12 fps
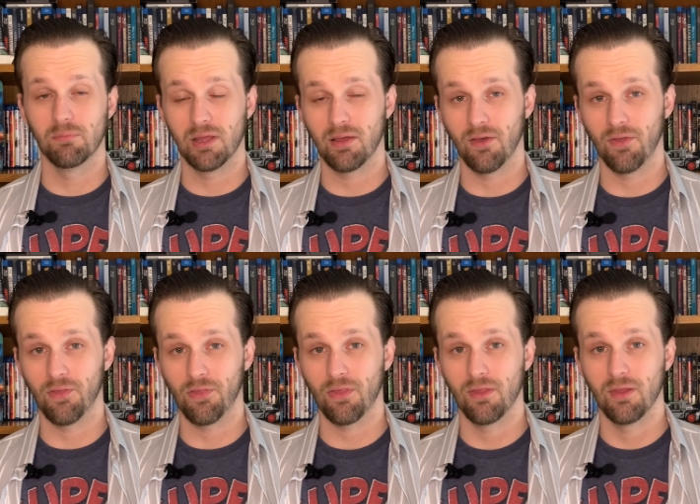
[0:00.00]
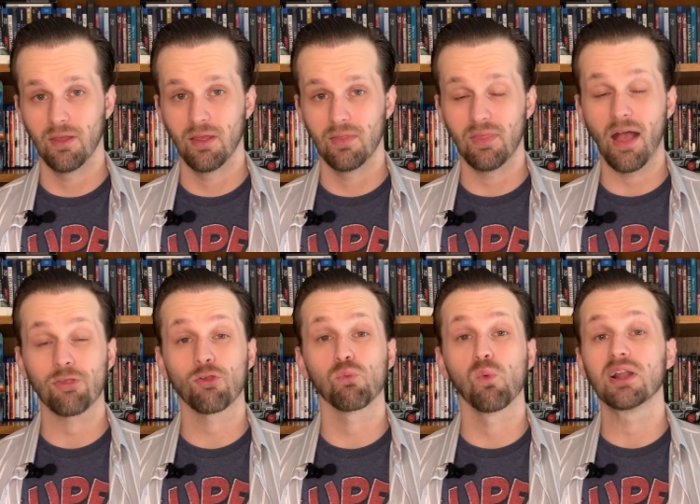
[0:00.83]
because
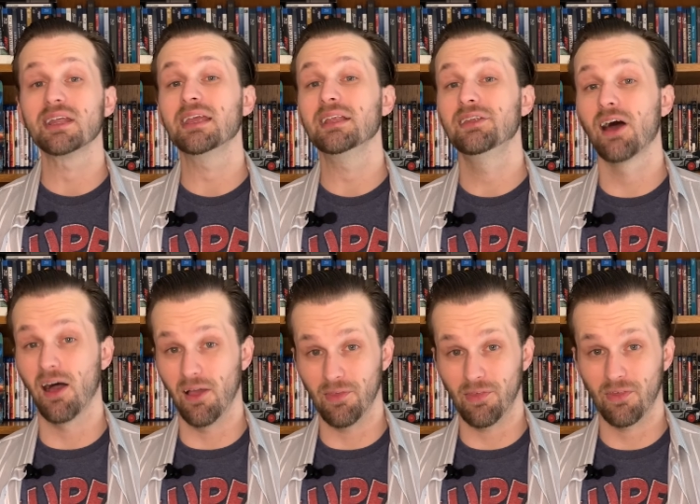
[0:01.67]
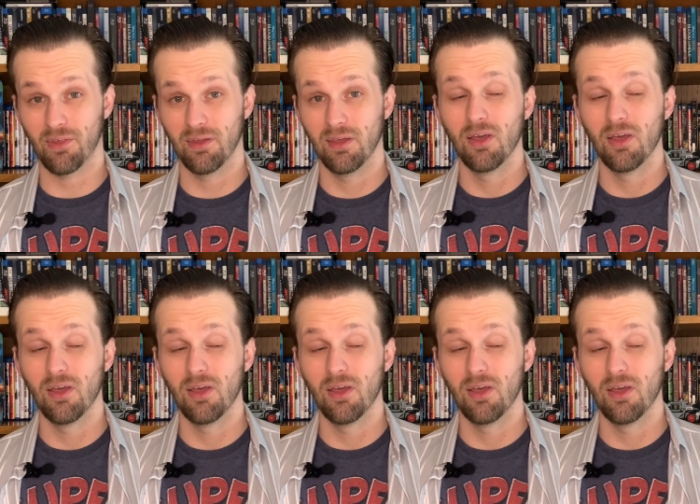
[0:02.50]
that's what he does.